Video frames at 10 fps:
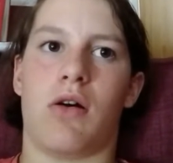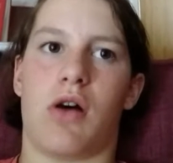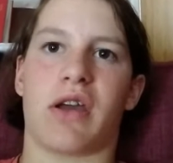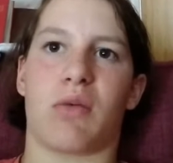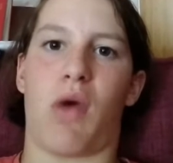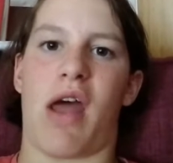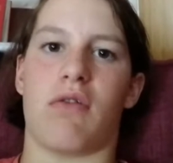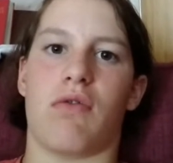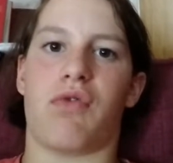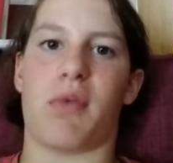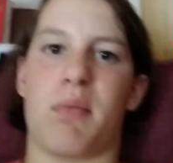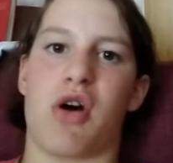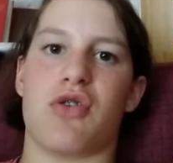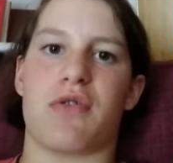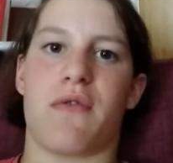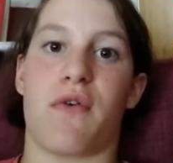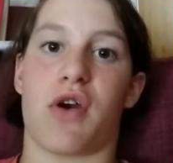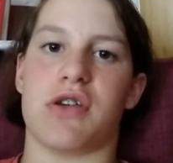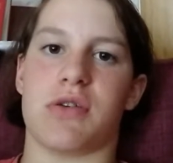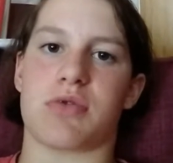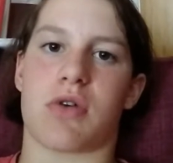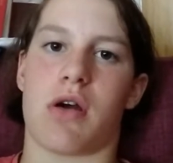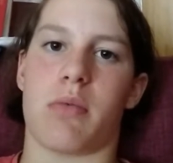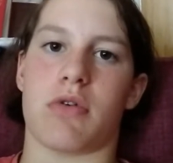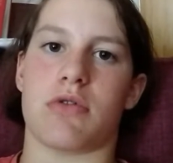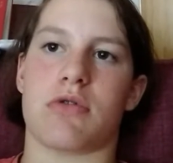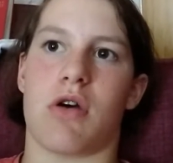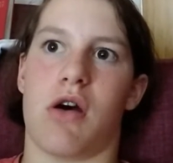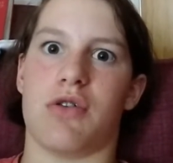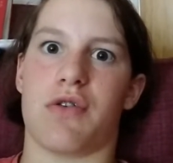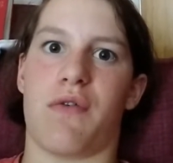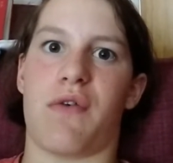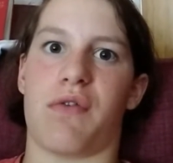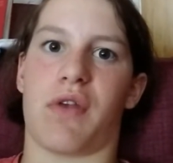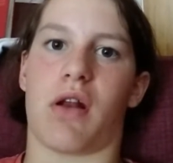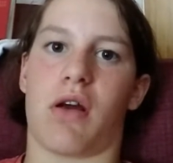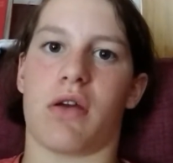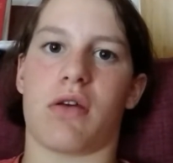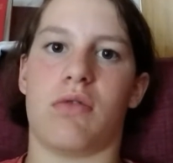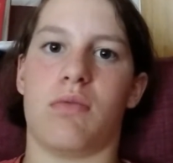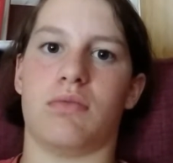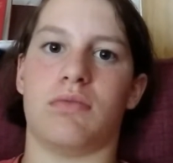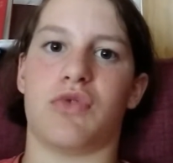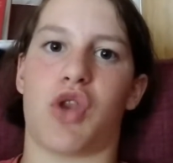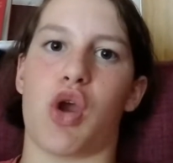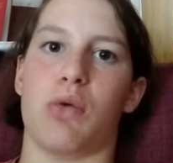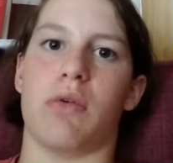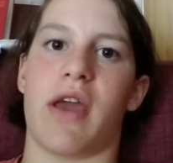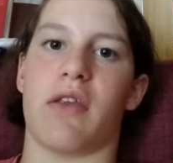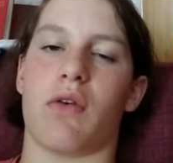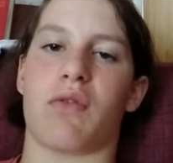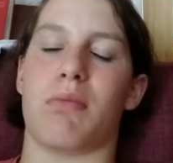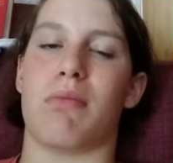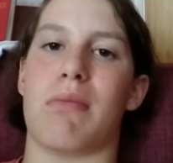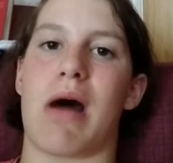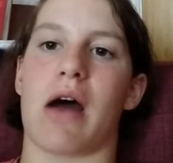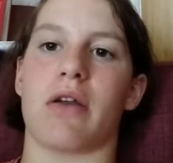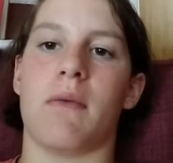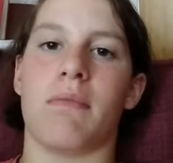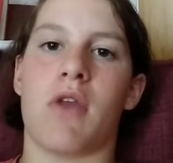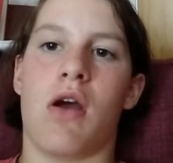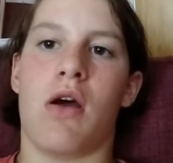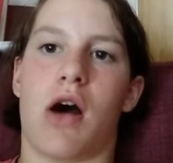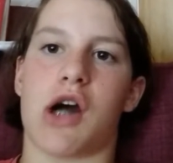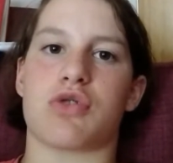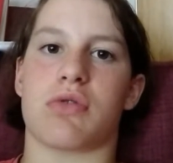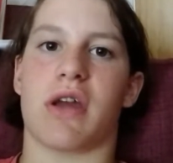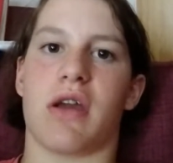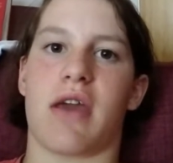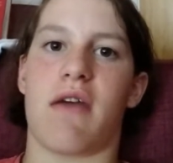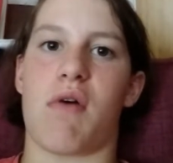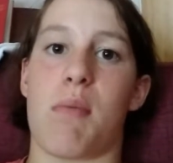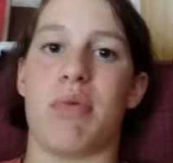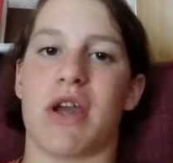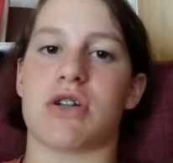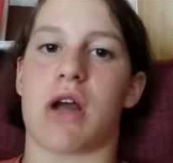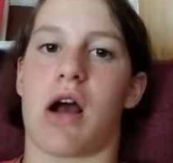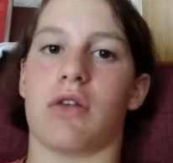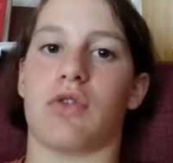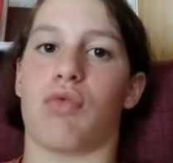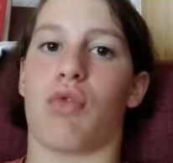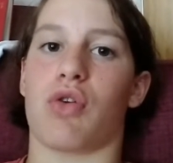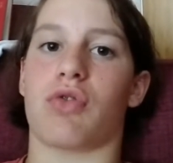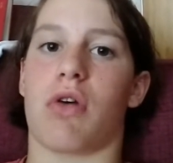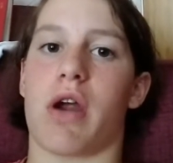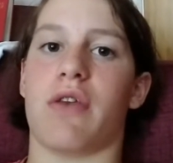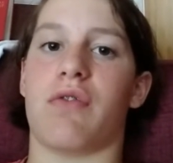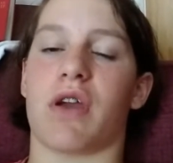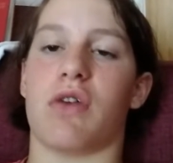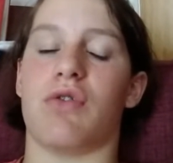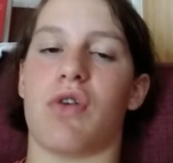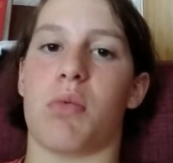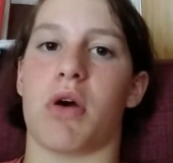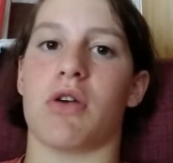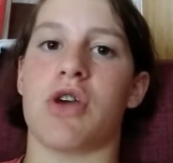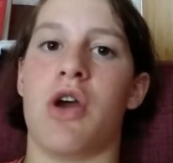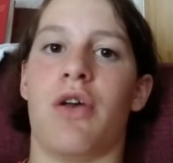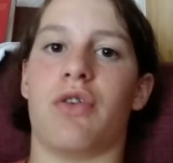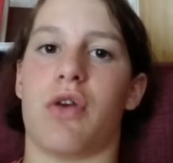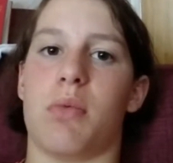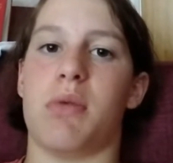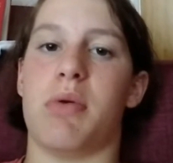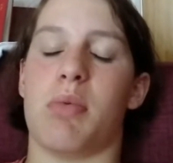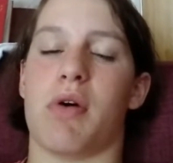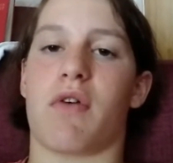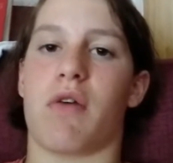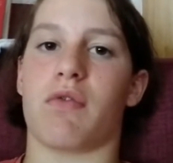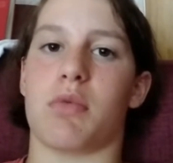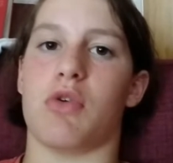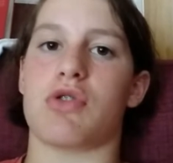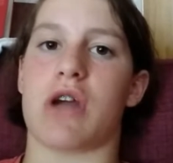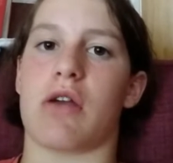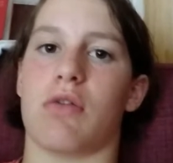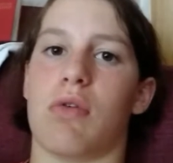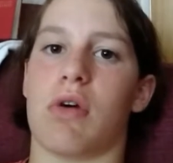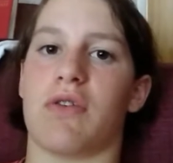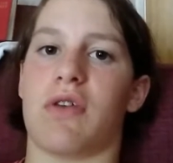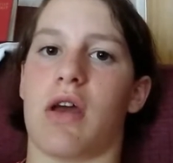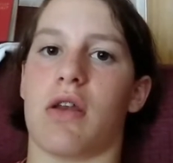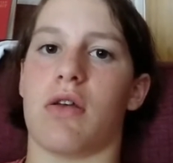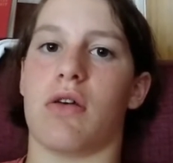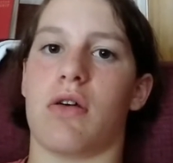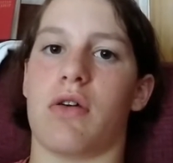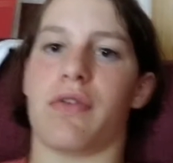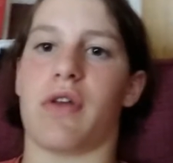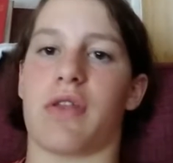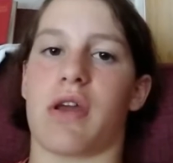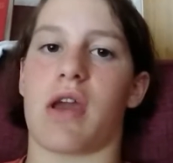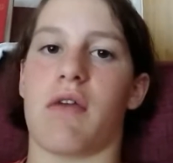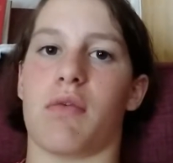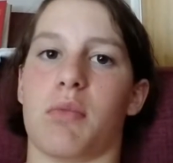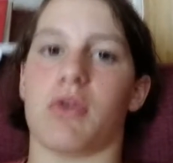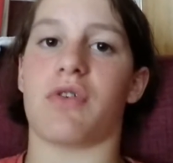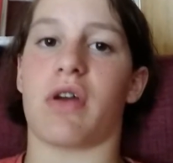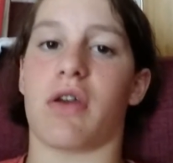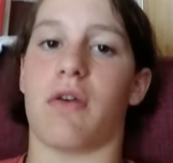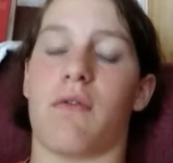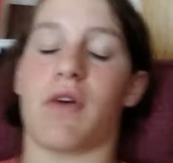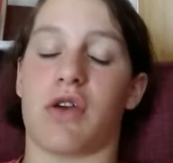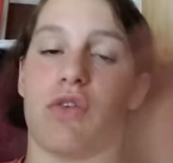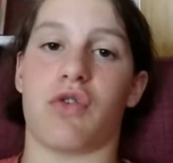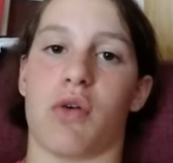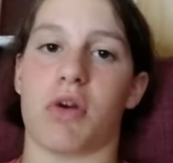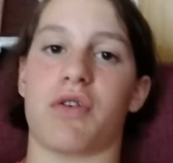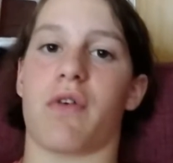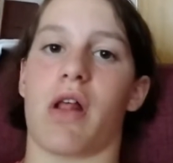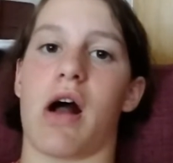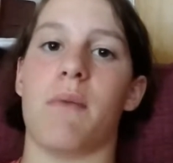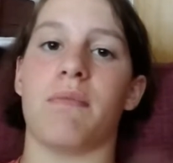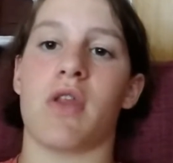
I went from 130 subscribers to 150 in like two days. That's mad. I just want to give a big shout out to Ross Grace. Thank you so much. So many people have come from your channel and said that they came from you. Thank you, thank you so much for that.